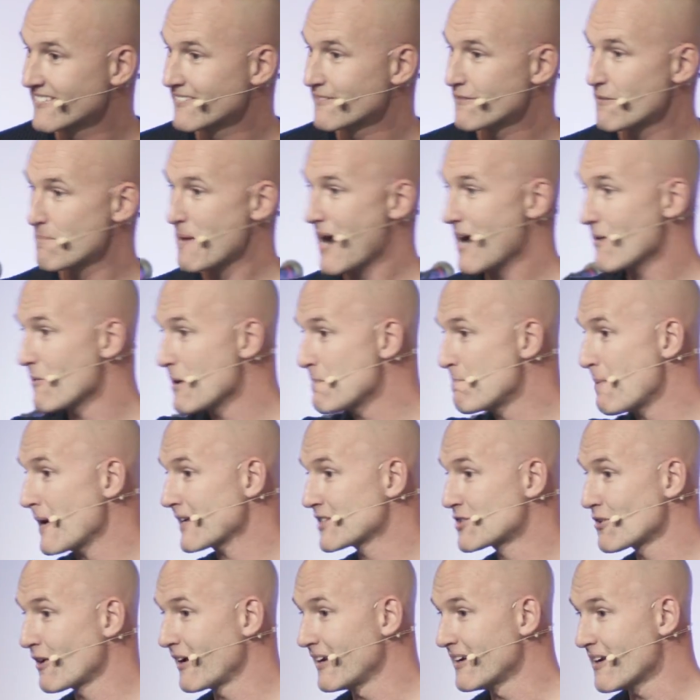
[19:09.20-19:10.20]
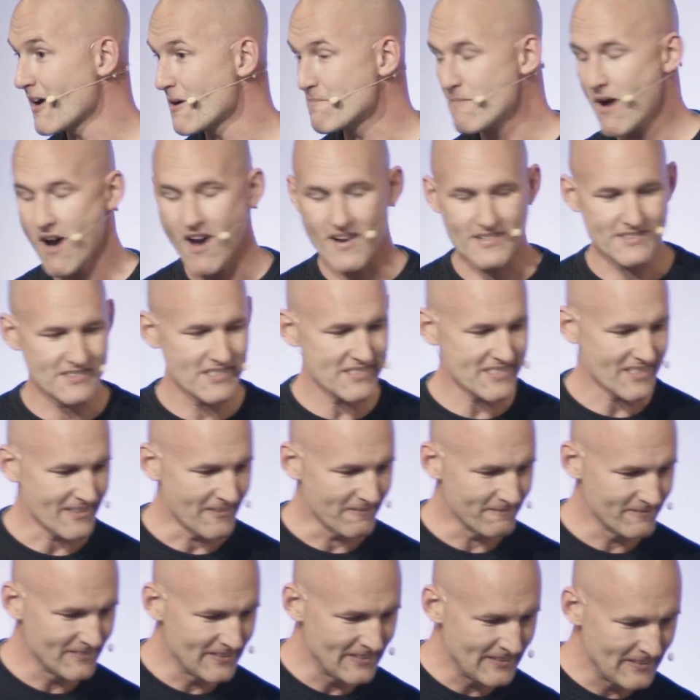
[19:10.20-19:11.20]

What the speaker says: from how we picture it in our minds, isn't it?